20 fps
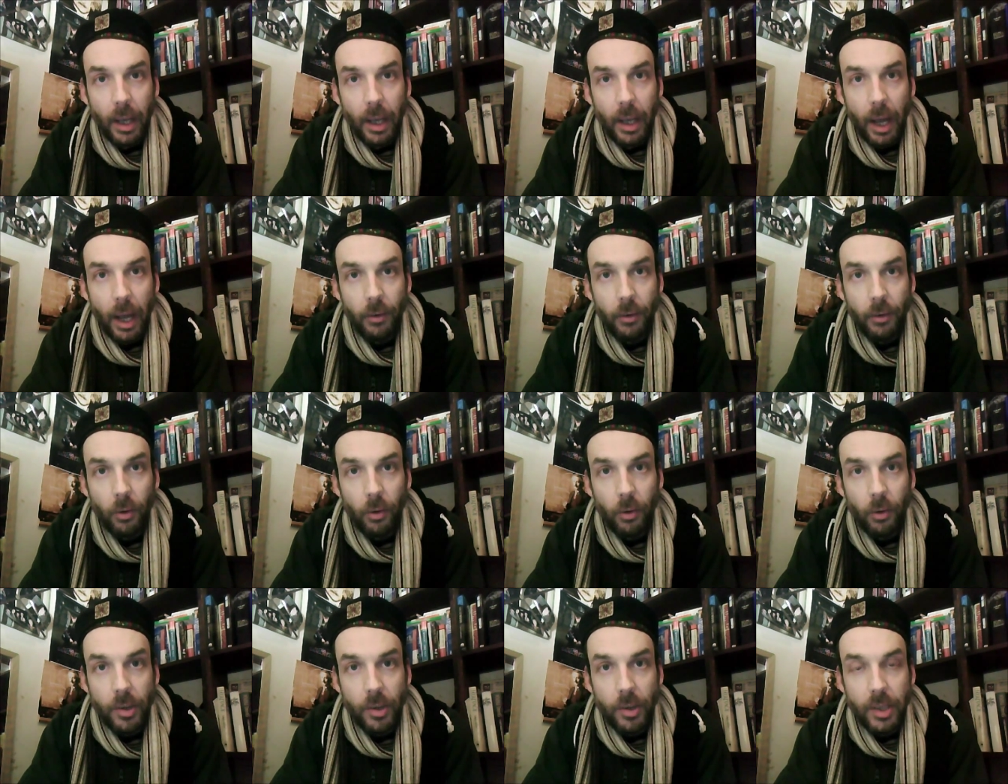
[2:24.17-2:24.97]
And, of
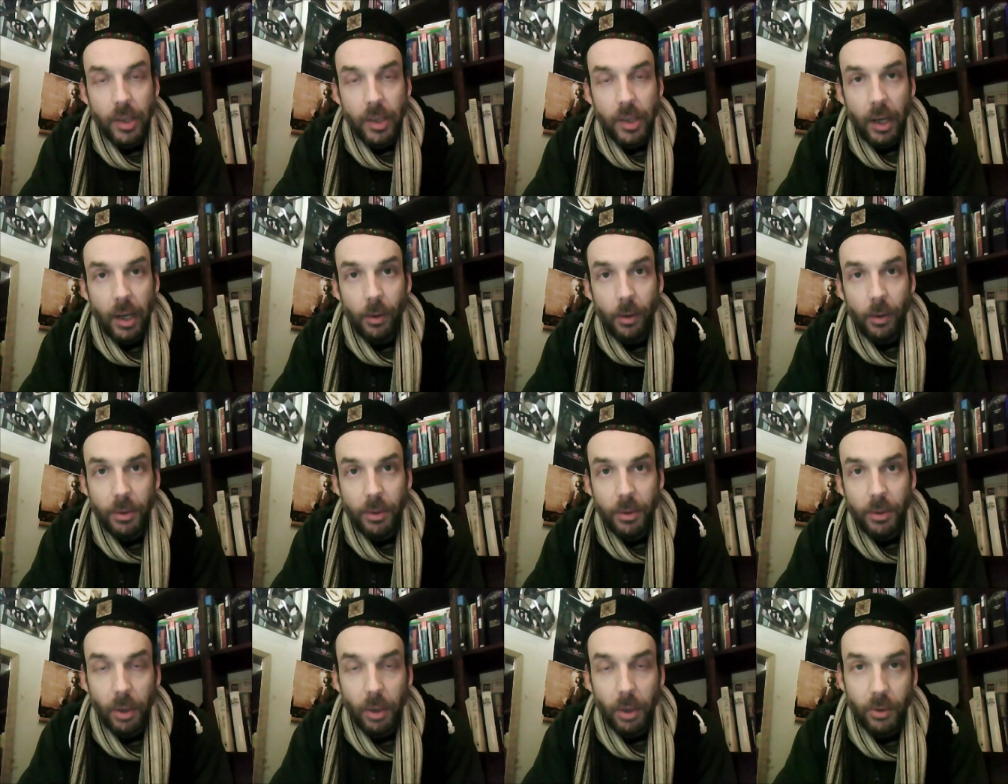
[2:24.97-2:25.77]
course, it
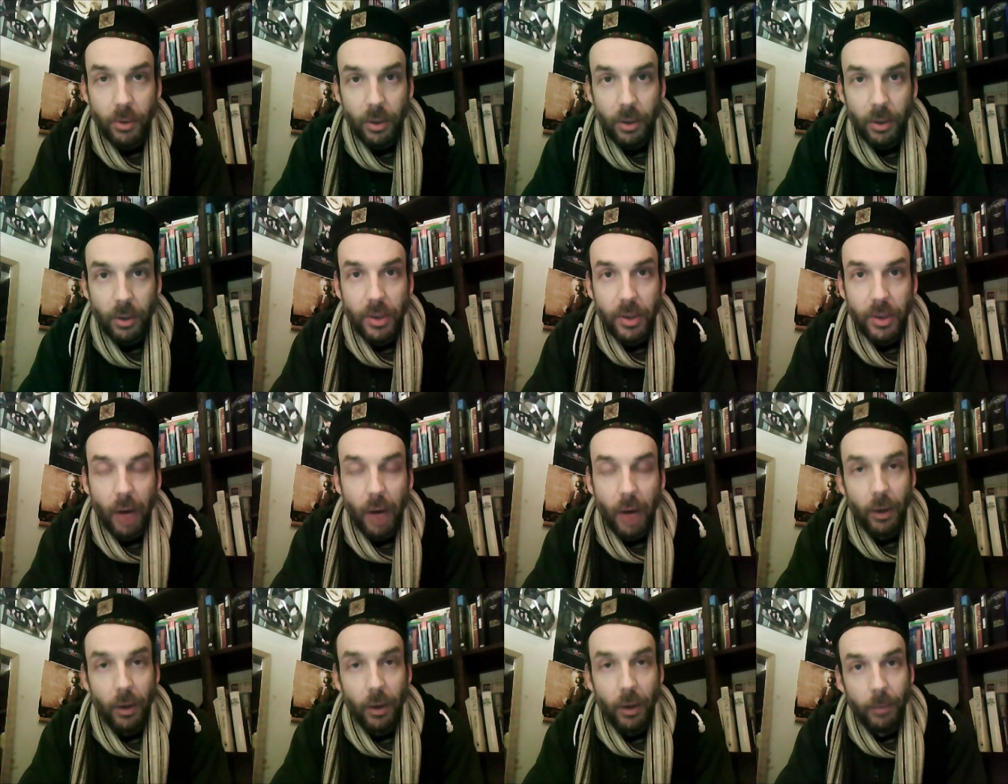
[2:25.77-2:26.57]
also co-stars
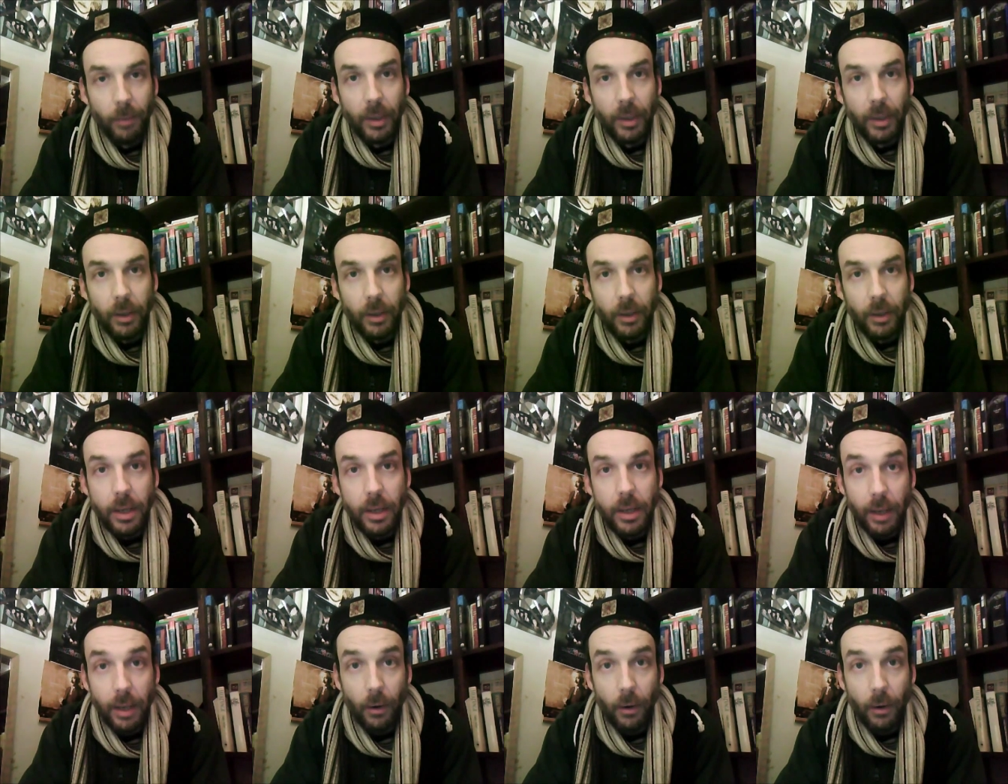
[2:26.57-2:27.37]
Gary Oldman. Now,
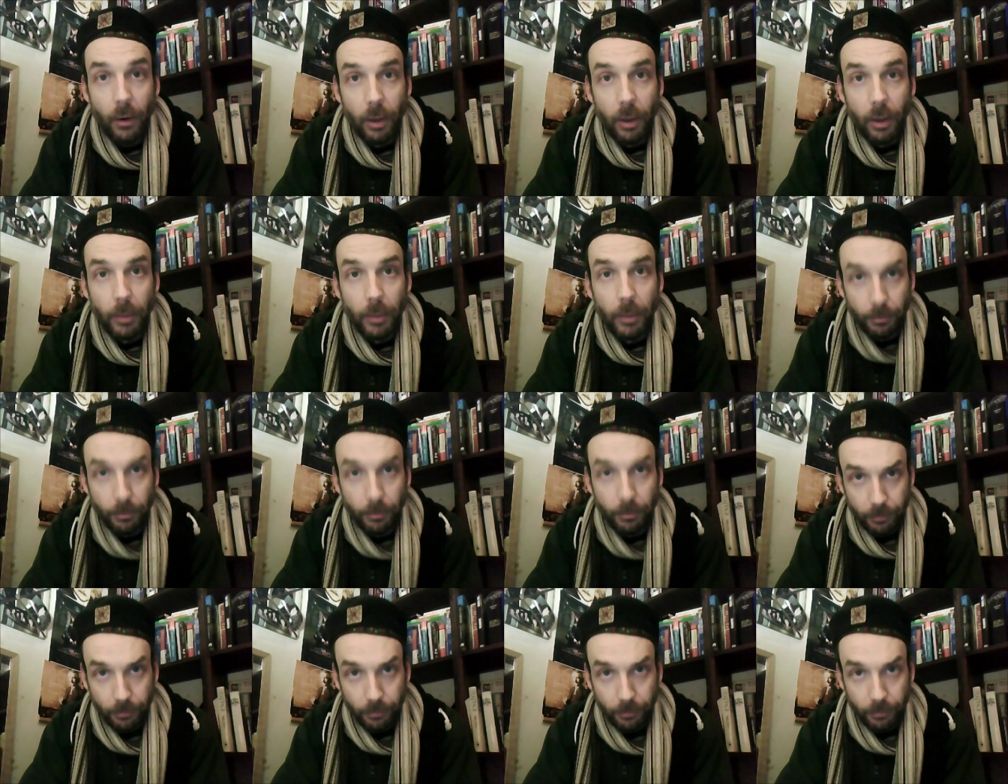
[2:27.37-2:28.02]
he and Gary Oldman